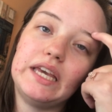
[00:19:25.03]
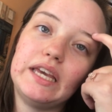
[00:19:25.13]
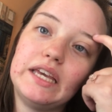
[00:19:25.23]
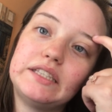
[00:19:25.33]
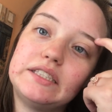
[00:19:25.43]

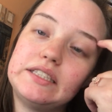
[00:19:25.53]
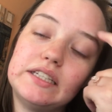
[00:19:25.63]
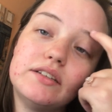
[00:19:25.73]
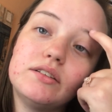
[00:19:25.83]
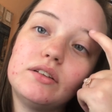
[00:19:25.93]
it's
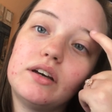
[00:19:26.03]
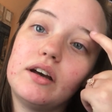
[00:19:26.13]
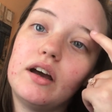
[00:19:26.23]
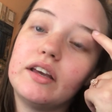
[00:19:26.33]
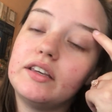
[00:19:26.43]
still
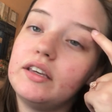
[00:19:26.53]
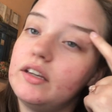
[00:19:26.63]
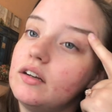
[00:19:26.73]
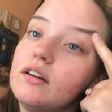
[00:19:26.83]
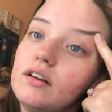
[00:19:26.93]
a
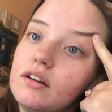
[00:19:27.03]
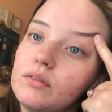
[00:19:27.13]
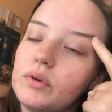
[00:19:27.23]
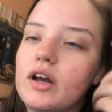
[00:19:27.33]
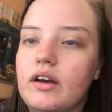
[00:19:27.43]
year,
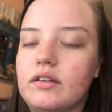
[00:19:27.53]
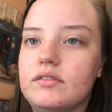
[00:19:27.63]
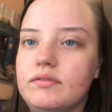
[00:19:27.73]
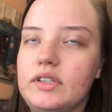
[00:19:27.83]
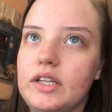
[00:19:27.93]
well, not a
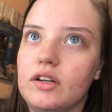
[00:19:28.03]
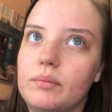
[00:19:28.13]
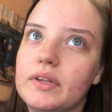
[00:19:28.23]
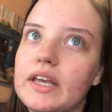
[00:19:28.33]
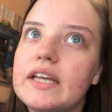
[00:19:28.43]
year,
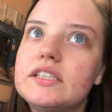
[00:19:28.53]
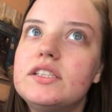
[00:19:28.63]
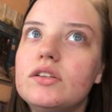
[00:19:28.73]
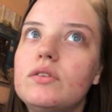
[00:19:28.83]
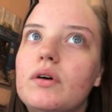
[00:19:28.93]
but like it's
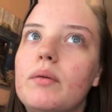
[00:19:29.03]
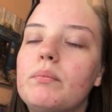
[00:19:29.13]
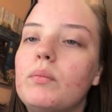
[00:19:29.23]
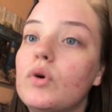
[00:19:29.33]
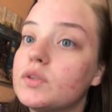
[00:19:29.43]
still
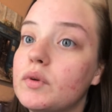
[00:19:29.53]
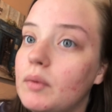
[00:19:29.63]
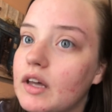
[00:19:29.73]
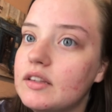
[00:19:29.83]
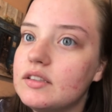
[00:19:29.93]
multiple
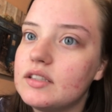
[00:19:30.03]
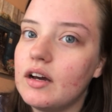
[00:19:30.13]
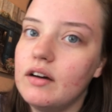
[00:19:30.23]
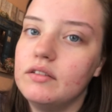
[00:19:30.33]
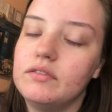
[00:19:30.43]
months
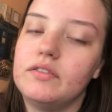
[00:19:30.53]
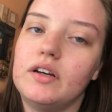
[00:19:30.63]
of